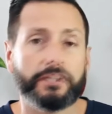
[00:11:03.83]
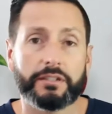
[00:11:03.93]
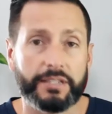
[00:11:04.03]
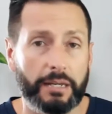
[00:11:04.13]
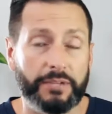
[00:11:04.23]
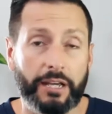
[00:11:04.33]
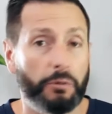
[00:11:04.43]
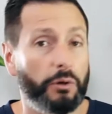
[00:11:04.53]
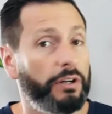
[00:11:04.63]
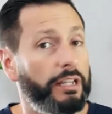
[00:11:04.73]

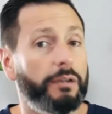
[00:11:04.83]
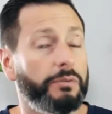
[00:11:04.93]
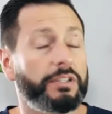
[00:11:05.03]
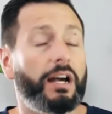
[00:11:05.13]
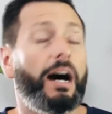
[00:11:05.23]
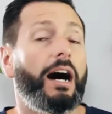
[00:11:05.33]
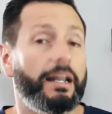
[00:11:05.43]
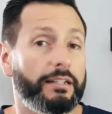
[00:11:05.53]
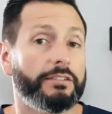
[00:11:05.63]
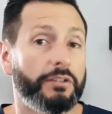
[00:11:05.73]
September and it was
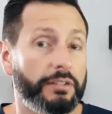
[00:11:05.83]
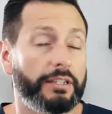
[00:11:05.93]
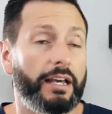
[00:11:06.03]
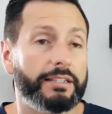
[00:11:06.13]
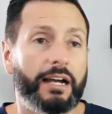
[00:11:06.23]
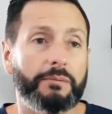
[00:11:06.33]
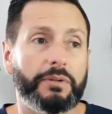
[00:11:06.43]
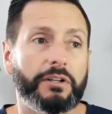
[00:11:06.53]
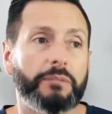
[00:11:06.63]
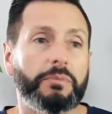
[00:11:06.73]
hot during that time
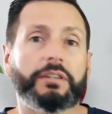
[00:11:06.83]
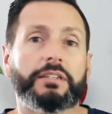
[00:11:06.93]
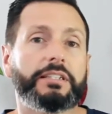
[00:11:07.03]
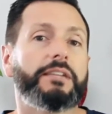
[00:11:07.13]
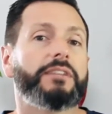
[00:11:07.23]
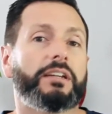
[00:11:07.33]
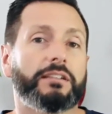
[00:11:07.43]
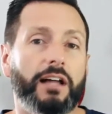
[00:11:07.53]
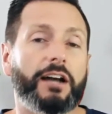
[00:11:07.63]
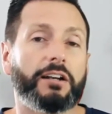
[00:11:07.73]
period, but this gives a
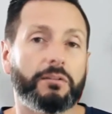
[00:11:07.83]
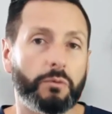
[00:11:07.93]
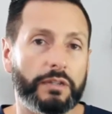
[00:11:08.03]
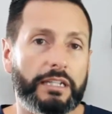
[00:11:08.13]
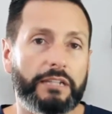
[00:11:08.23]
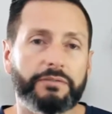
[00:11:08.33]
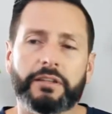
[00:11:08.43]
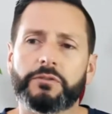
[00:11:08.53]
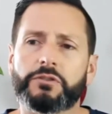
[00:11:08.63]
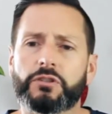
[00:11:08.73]
lot of relief. And
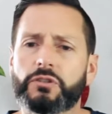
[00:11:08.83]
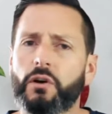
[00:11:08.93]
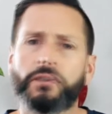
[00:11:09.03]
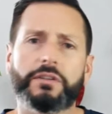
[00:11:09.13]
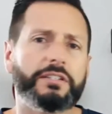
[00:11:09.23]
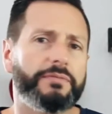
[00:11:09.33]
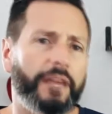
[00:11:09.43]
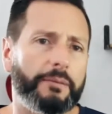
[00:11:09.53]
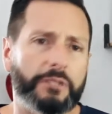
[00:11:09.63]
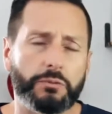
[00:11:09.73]
there was just all these
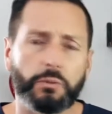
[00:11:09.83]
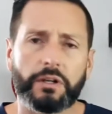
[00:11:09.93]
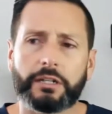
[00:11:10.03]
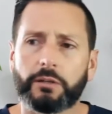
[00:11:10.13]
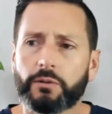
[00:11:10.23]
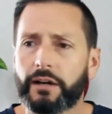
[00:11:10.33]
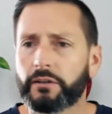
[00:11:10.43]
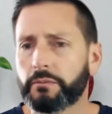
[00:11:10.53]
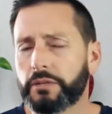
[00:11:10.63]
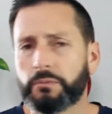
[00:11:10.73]
families running
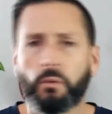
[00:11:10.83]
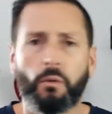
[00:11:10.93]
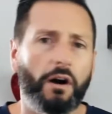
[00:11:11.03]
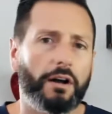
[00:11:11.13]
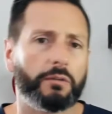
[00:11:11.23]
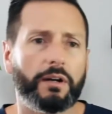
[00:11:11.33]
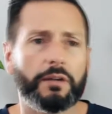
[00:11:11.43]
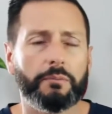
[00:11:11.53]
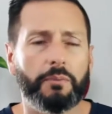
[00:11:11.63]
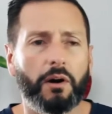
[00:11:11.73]
around and people walking
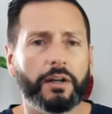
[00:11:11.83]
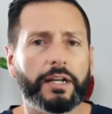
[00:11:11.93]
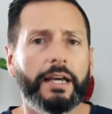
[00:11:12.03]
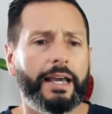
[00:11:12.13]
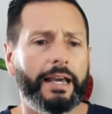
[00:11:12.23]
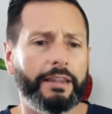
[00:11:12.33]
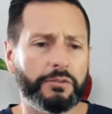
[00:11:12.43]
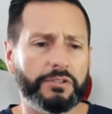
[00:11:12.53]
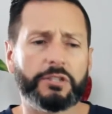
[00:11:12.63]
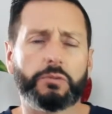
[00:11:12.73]
around the park. And there
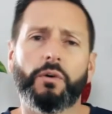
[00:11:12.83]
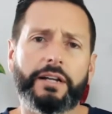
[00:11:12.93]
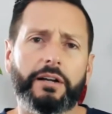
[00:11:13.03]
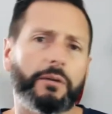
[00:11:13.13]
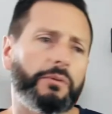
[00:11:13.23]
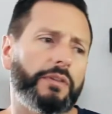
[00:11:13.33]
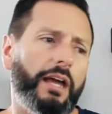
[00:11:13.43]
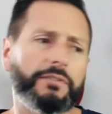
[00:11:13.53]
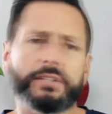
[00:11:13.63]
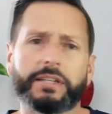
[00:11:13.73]
was this one area where they
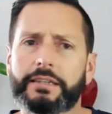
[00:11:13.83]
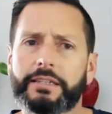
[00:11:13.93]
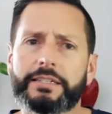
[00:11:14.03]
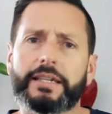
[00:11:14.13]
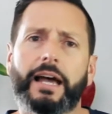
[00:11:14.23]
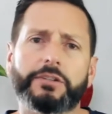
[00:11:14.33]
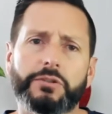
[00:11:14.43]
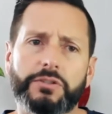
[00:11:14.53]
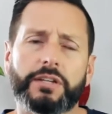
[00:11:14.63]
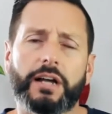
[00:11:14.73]
had those, like, these
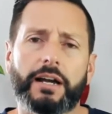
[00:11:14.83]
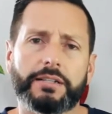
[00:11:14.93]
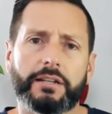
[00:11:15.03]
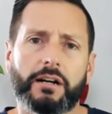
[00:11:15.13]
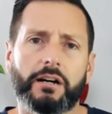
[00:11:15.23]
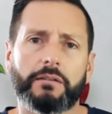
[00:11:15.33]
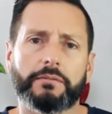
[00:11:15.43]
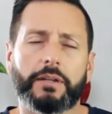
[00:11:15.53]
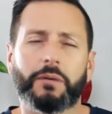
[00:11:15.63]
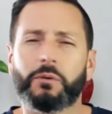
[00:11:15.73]
exercise, and
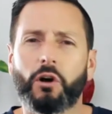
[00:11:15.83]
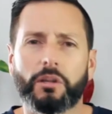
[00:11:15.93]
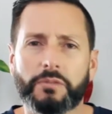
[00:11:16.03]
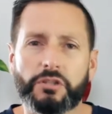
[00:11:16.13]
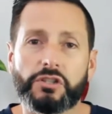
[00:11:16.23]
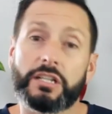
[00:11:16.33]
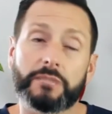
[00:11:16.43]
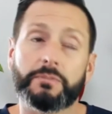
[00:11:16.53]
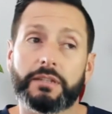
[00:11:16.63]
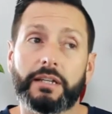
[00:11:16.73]
I won't call them
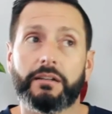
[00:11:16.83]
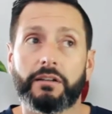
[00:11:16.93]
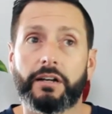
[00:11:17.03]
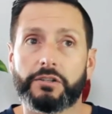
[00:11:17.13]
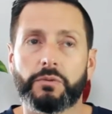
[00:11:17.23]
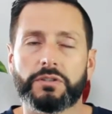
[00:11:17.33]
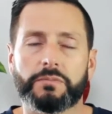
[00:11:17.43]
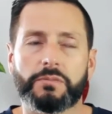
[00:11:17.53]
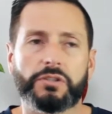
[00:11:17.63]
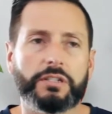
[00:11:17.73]
machines, but there actually was
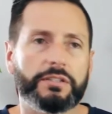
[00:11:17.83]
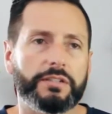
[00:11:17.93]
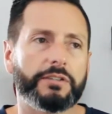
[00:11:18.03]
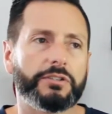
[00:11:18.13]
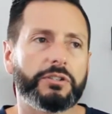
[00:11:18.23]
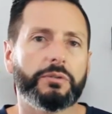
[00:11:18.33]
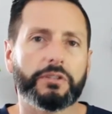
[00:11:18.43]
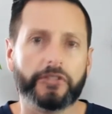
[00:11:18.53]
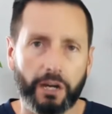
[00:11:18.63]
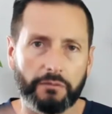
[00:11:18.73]
some machines there too. And
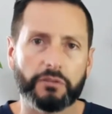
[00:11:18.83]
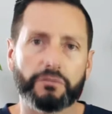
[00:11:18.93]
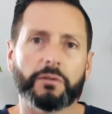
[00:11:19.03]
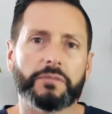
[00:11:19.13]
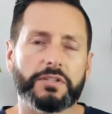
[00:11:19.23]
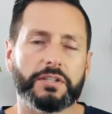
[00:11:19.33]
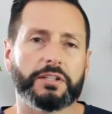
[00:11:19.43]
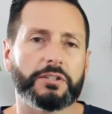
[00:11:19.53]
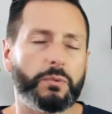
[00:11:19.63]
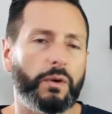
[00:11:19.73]
they're covered from the
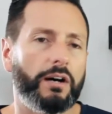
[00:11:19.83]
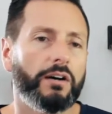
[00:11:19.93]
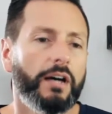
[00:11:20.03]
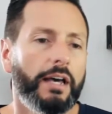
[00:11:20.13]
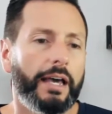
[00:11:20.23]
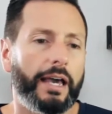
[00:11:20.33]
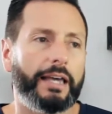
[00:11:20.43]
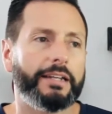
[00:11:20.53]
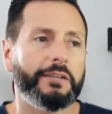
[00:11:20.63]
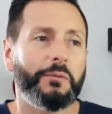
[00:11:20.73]
sun as well.
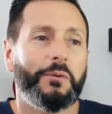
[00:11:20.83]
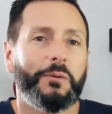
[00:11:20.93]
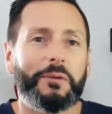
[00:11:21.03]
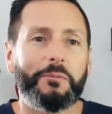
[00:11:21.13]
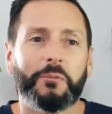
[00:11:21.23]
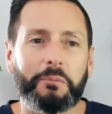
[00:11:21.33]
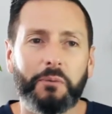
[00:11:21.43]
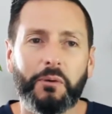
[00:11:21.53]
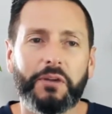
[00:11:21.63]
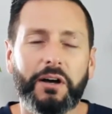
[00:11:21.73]
And we
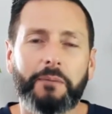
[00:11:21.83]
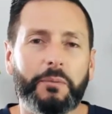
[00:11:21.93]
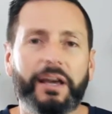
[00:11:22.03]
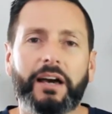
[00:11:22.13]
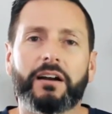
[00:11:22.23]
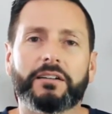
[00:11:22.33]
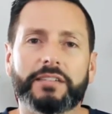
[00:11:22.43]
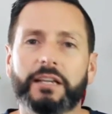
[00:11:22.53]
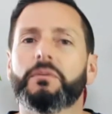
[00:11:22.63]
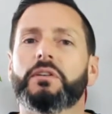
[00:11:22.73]
pulled up and we had our
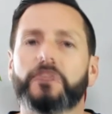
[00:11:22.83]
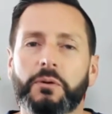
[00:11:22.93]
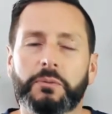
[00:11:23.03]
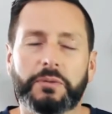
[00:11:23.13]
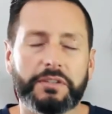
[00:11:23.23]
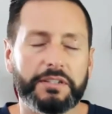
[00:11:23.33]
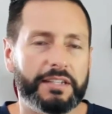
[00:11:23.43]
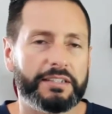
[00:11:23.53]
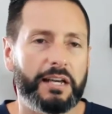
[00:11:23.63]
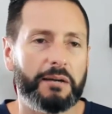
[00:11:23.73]
10-month-old with us
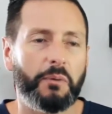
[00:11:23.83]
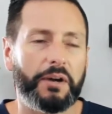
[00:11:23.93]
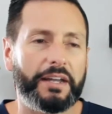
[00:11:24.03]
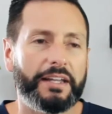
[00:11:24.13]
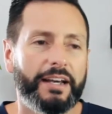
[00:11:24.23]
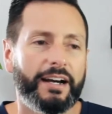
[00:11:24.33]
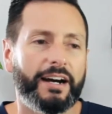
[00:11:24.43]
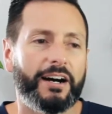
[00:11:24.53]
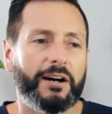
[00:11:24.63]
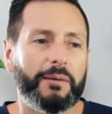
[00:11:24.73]
at that point.
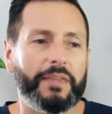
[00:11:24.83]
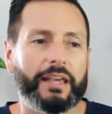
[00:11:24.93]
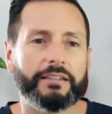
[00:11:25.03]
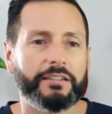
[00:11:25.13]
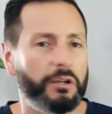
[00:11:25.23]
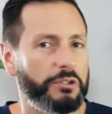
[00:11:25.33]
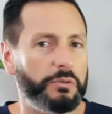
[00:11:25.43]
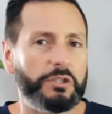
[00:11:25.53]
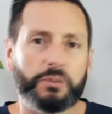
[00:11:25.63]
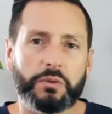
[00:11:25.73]
And, you know,
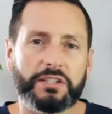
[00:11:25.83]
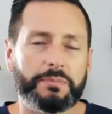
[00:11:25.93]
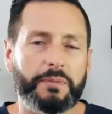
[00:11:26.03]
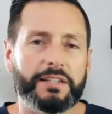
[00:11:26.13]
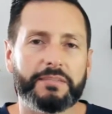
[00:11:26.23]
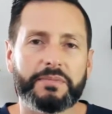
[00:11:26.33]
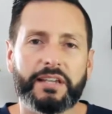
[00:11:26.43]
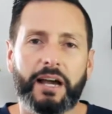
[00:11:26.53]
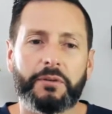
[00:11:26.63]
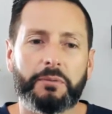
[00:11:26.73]
we just want to spend some
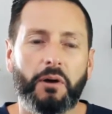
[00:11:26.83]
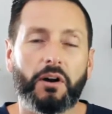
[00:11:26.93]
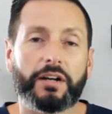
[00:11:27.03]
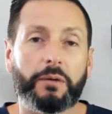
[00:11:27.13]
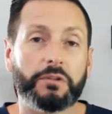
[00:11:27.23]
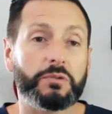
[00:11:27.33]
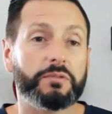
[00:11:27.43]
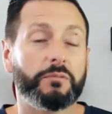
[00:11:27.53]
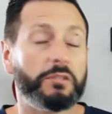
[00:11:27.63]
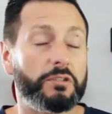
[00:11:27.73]
time at a park. And
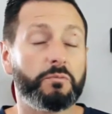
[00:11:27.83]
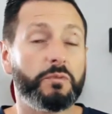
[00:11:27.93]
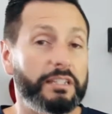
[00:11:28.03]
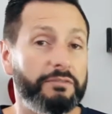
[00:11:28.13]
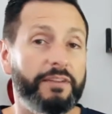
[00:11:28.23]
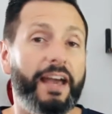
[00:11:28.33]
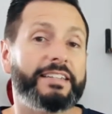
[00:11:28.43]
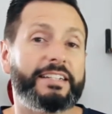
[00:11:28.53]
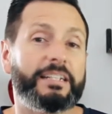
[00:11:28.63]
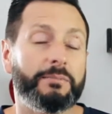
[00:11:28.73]
what's really
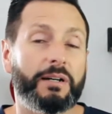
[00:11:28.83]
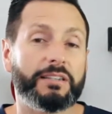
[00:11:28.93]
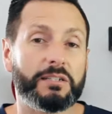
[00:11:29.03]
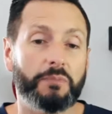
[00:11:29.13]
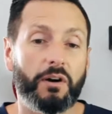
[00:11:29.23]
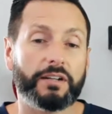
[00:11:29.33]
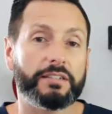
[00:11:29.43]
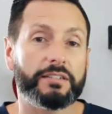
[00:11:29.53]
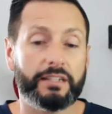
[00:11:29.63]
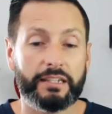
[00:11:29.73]
fascinating about this park
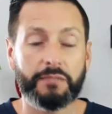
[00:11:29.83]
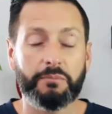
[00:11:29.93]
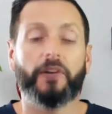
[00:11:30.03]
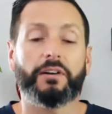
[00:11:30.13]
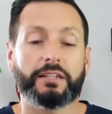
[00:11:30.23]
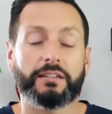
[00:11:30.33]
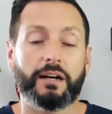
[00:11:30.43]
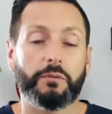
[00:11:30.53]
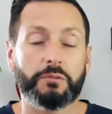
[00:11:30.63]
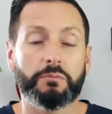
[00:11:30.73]
is in the parking
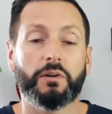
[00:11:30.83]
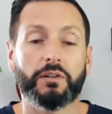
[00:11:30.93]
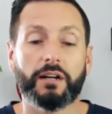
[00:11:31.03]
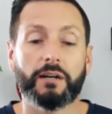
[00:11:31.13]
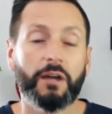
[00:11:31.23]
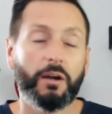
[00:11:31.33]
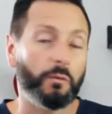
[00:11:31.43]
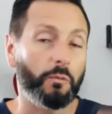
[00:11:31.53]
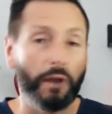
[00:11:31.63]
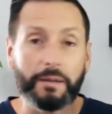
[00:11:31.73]
lot, when you pull up,
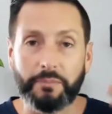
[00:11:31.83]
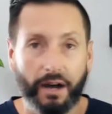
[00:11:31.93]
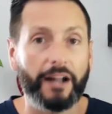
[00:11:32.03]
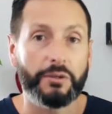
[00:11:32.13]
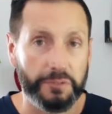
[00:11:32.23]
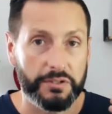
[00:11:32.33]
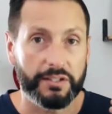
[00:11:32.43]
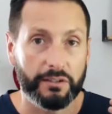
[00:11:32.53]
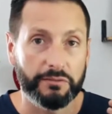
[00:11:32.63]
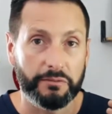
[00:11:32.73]
right behind you is the
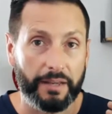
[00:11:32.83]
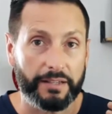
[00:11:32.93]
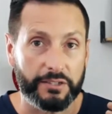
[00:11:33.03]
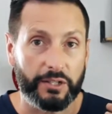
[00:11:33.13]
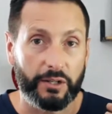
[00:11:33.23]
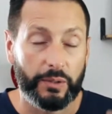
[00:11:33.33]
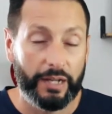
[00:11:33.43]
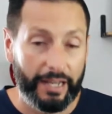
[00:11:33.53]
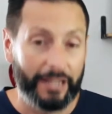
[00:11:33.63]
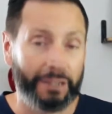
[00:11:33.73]
Gulf of Mexico,
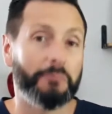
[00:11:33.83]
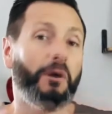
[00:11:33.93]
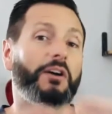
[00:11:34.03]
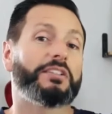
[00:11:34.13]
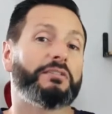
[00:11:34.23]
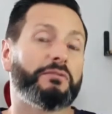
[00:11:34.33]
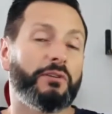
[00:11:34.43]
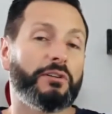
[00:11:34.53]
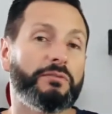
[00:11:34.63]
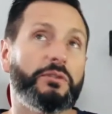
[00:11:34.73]
and the park's in
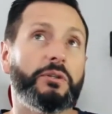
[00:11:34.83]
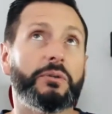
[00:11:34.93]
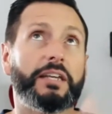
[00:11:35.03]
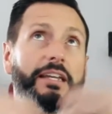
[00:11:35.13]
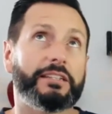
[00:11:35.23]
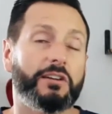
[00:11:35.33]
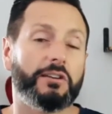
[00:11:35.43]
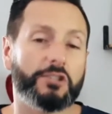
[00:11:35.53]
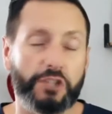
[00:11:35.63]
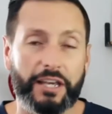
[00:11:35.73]
front of you. Again, it's
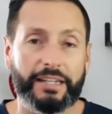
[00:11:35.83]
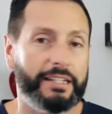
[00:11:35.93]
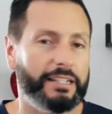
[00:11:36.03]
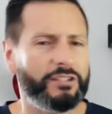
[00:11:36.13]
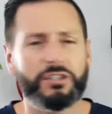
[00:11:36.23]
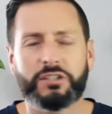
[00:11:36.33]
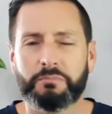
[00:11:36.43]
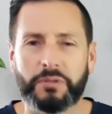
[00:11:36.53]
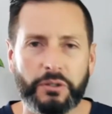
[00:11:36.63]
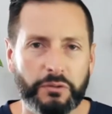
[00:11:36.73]
all shaded. It's
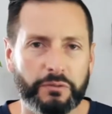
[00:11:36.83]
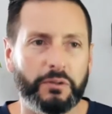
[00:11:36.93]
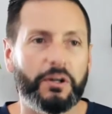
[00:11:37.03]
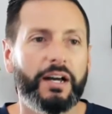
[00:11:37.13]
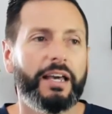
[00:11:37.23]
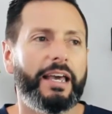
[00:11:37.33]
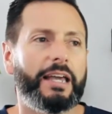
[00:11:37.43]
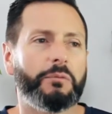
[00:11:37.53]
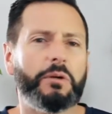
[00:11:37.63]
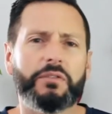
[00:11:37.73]
just beautiful.
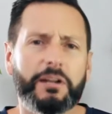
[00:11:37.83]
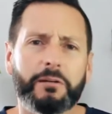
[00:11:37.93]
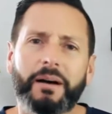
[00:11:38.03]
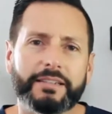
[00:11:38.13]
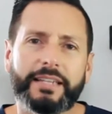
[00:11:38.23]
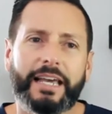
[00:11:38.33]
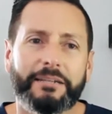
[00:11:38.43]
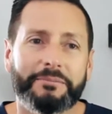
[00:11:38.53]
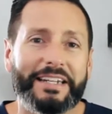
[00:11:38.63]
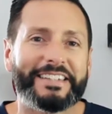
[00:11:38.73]
And we were there about
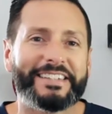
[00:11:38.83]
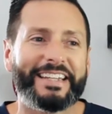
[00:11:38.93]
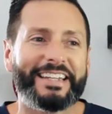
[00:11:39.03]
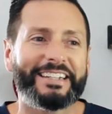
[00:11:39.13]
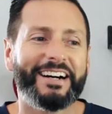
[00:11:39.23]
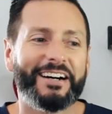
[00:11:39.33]
10 minutes and